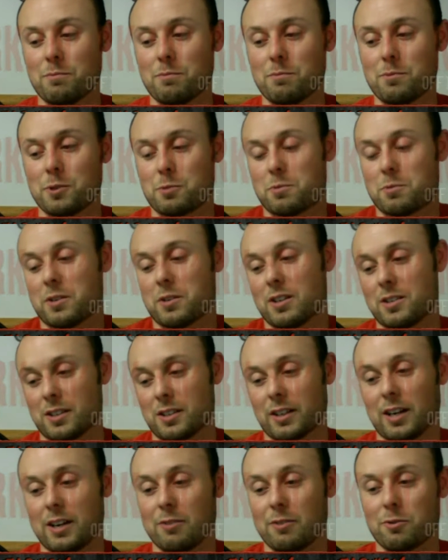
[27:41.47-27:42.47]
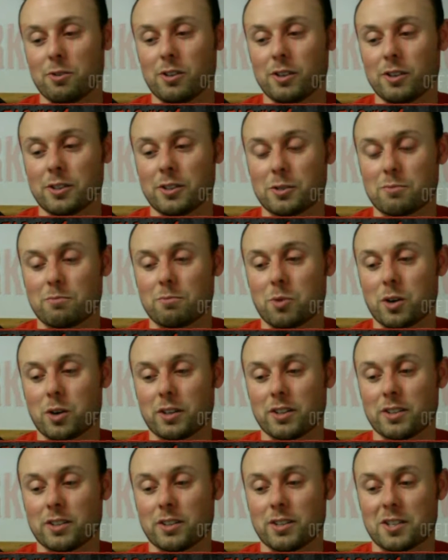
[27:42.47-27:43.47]
Just because like I really just
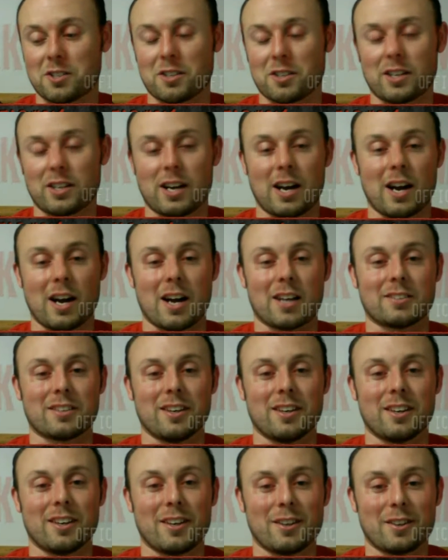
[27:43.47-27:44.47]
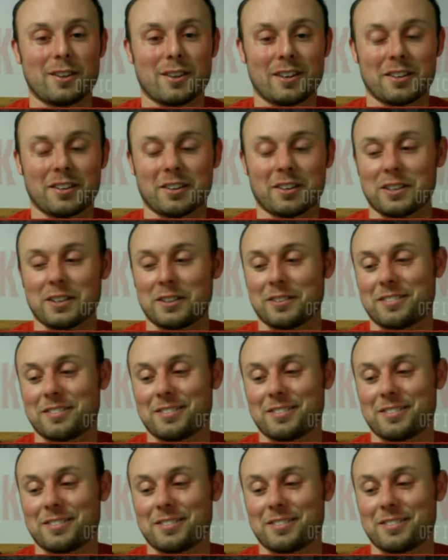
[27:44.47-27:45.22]
wanted to touch on the highs and the